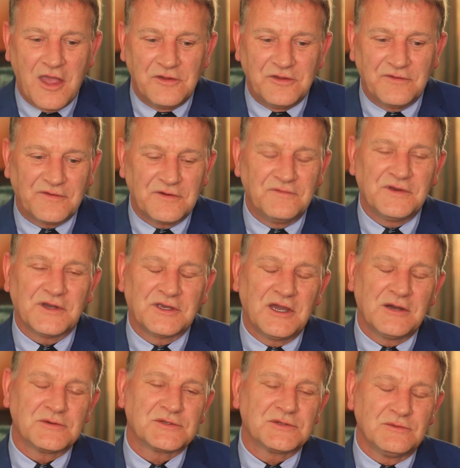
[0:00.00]
different for a
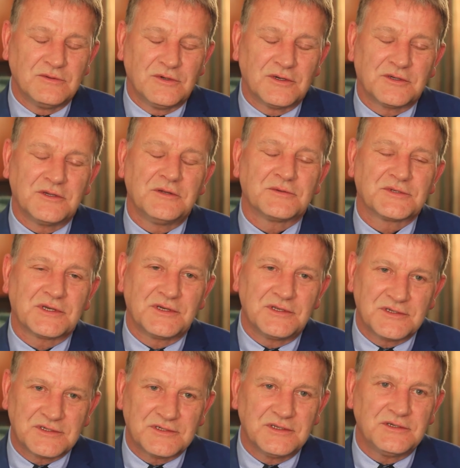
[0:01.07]
council ward and it was a
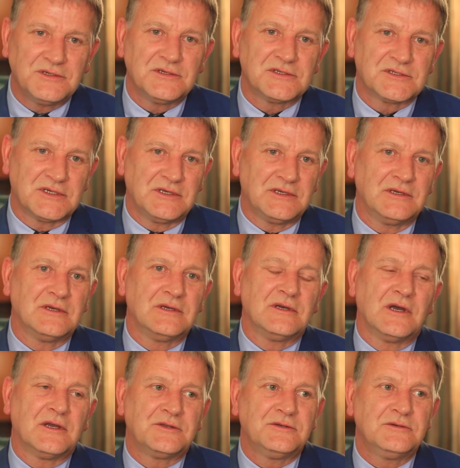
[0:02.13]
constituency,
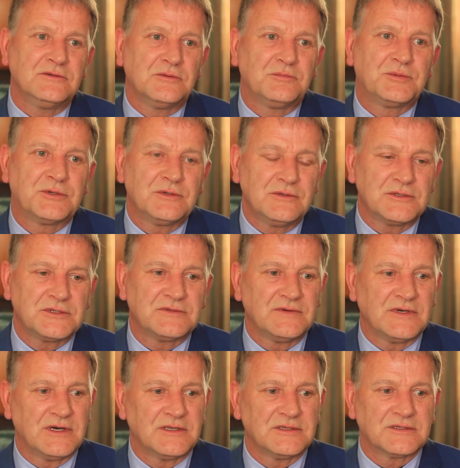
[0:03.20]
I took the approach
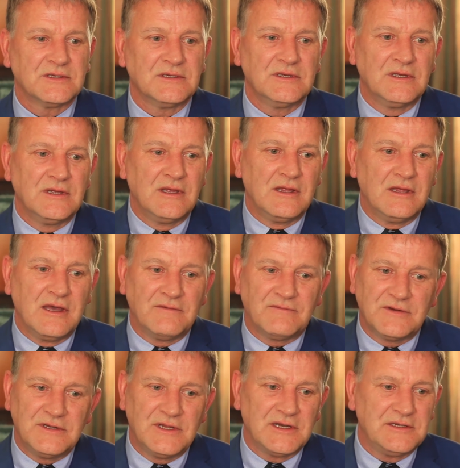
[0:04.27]
that
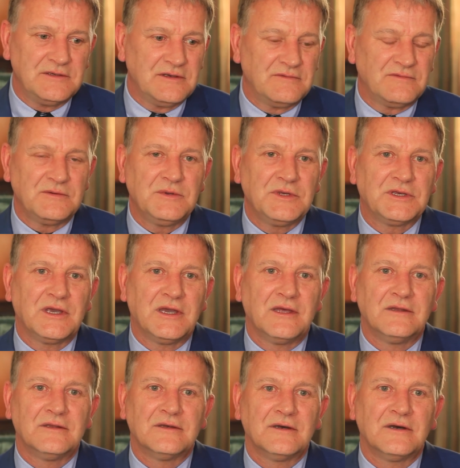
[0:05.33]
every night, every
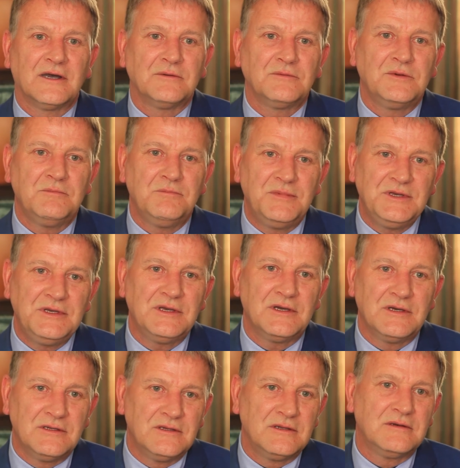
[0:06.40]
weekend, I would be
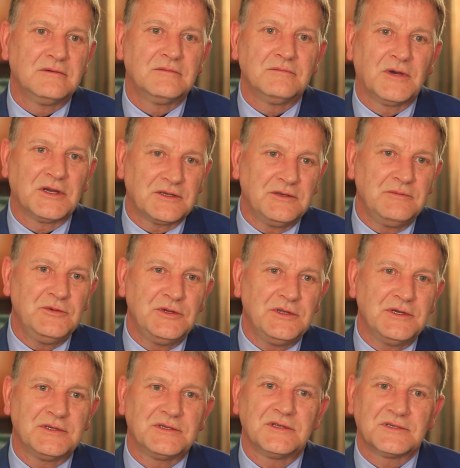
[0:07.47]
in my
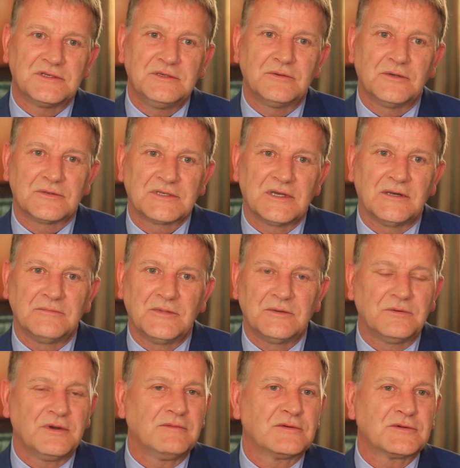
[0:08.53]
community to see what was happening,
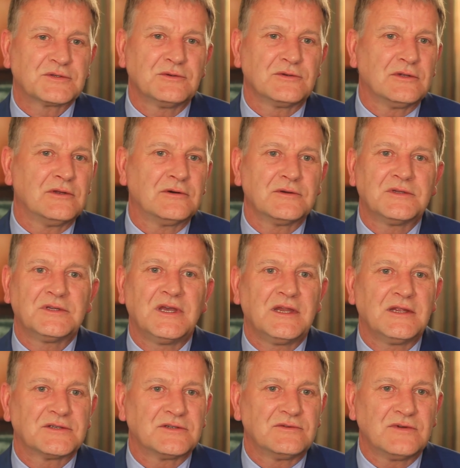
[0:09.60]
whether it was going along to
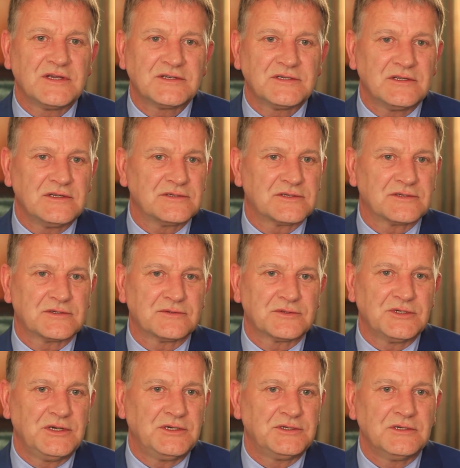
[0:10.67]
tenants and residents
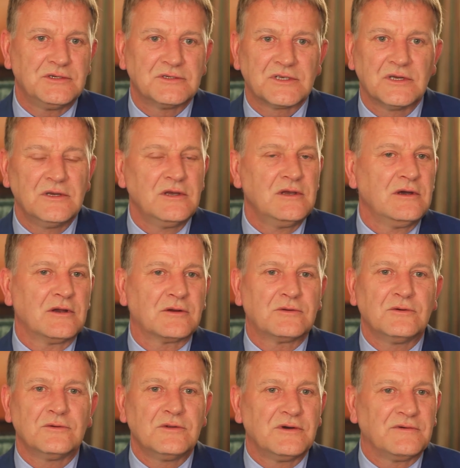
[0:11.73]
associations, or
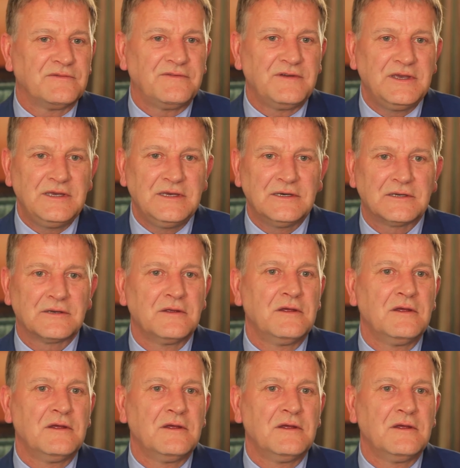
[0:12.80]
going to a fair,